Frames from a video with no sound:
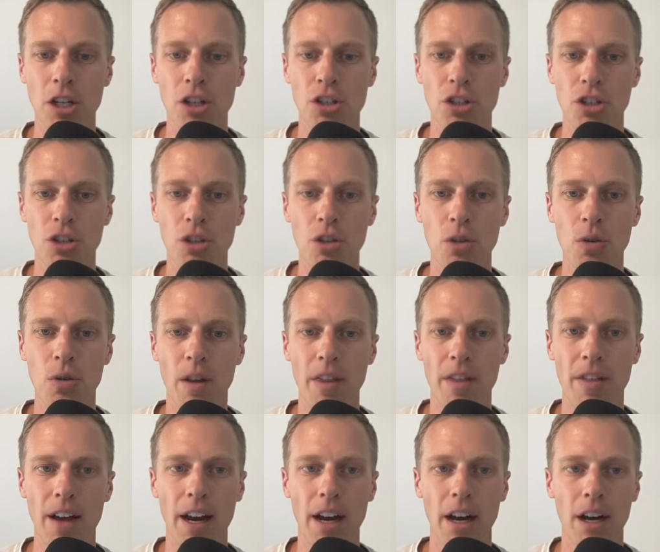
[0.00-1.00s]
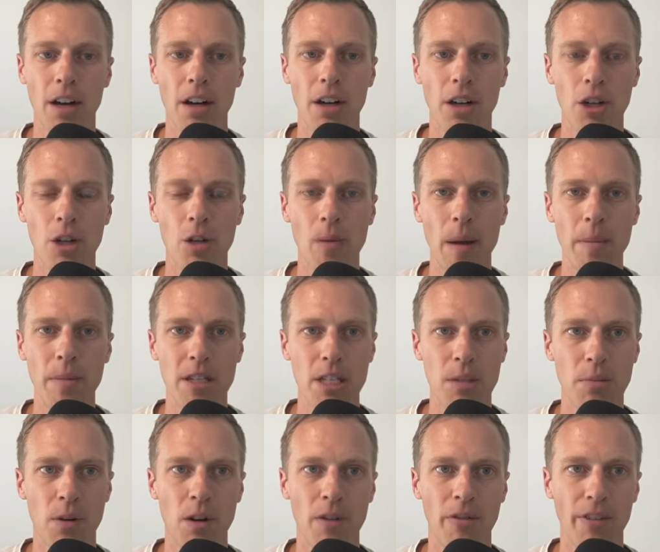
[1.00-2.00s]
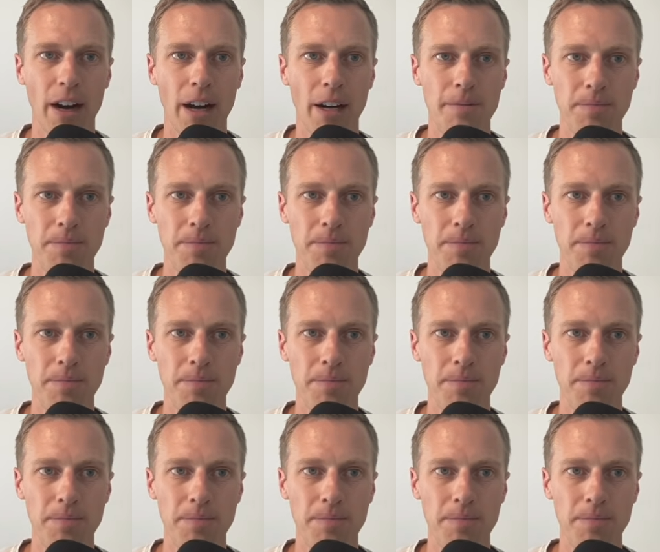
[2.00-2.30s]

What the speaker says: to their Google My Business profile.